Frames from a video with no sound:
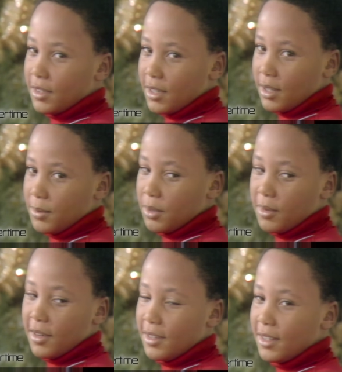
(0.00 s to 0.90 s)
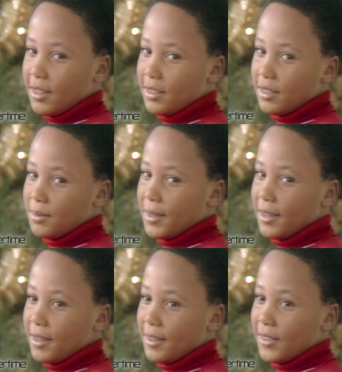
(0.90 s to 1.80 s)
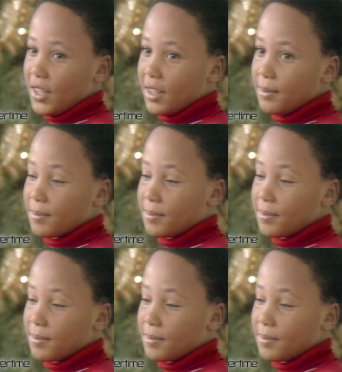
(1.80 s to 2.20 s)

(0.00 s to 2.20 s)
time nobody teases me anything.